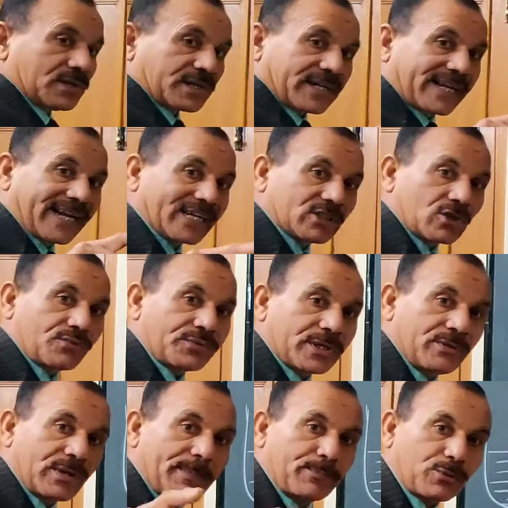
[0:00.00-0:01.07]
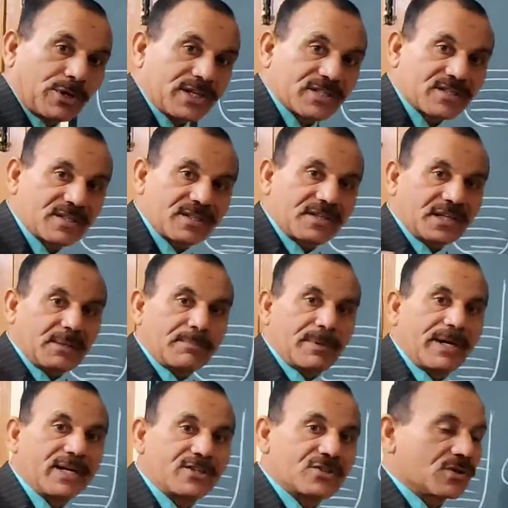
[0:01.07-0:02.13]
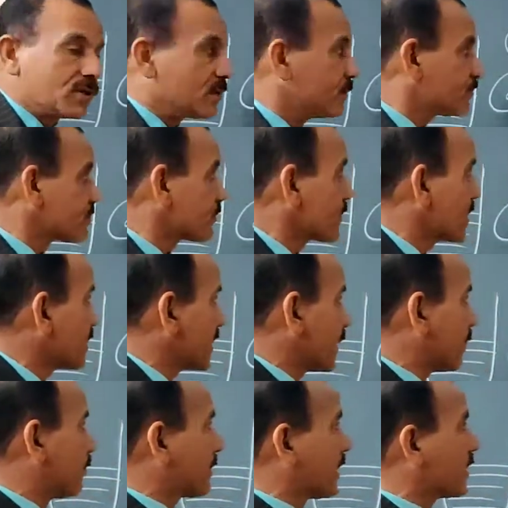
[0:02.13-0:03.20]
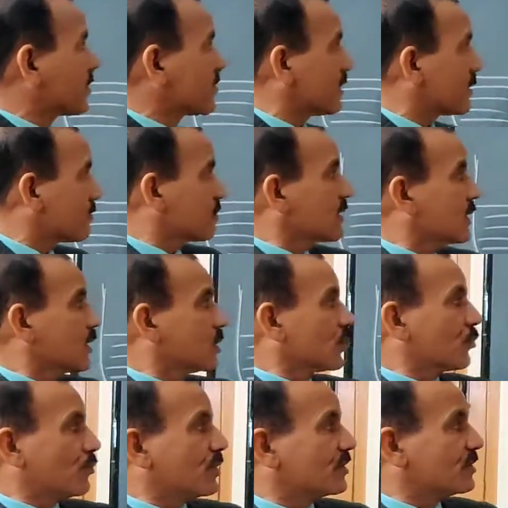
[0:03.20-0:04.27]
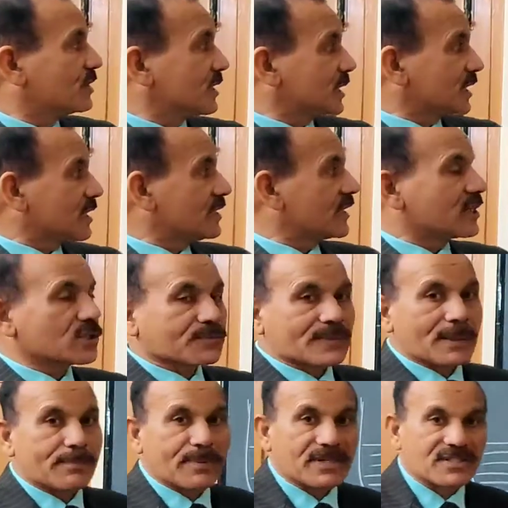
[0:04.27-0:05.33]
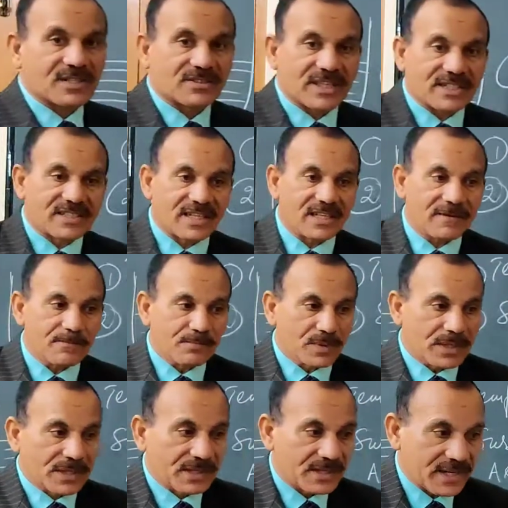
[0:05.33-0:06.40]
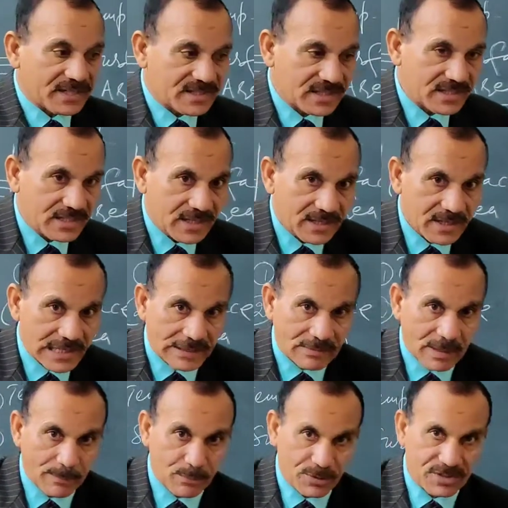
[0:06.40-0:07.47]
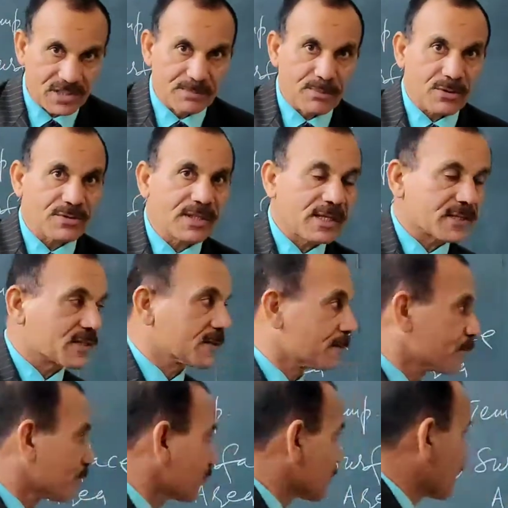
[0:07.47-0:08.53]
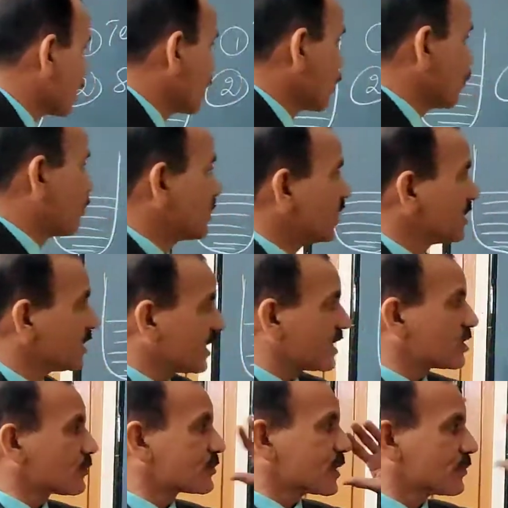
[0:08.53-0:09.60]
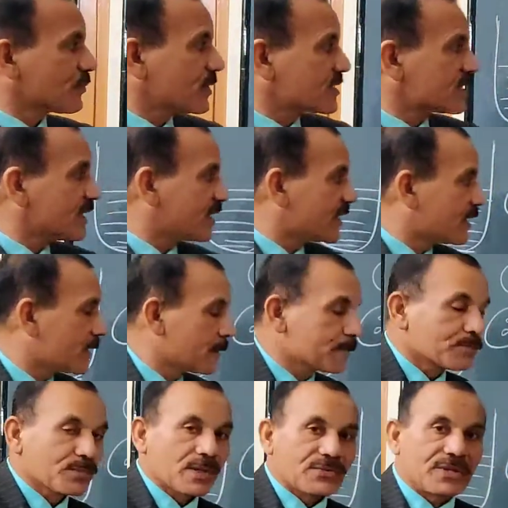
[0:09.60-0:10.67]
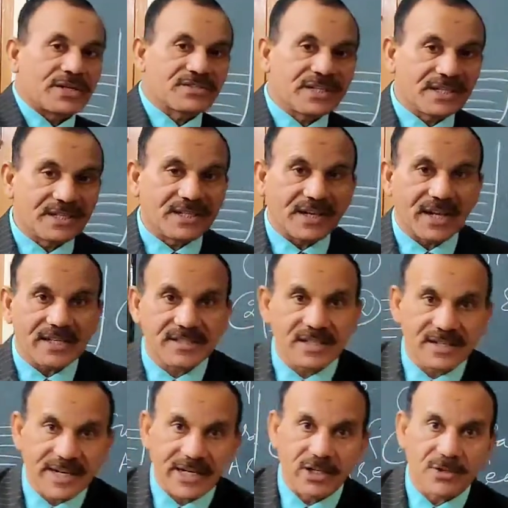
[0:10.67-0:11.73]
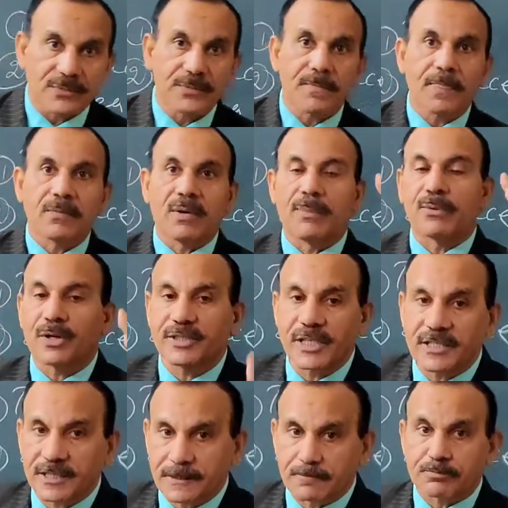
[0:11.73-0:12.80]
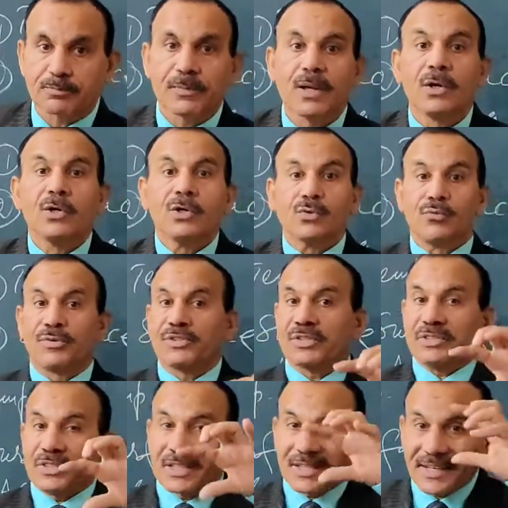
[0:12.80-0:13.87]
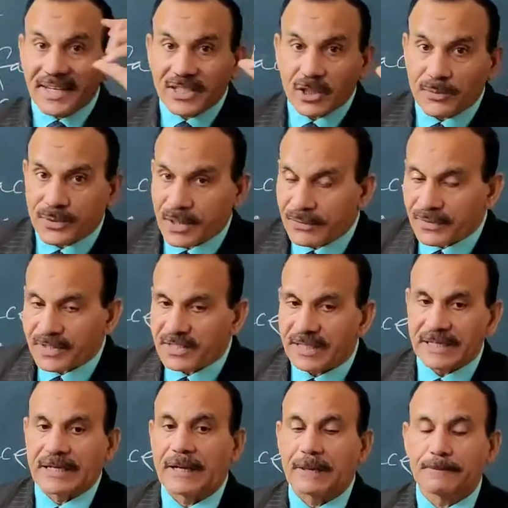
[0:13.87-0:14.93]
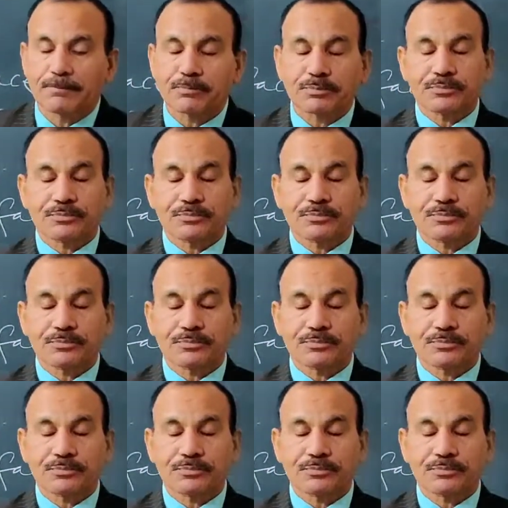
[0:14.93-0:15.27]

rate of evaporation depends on temperature. With increase of temperature, there is a increase in evaporation process. With increase of surface area, there is an increase in rate of vaporization. With a decrease of surface area,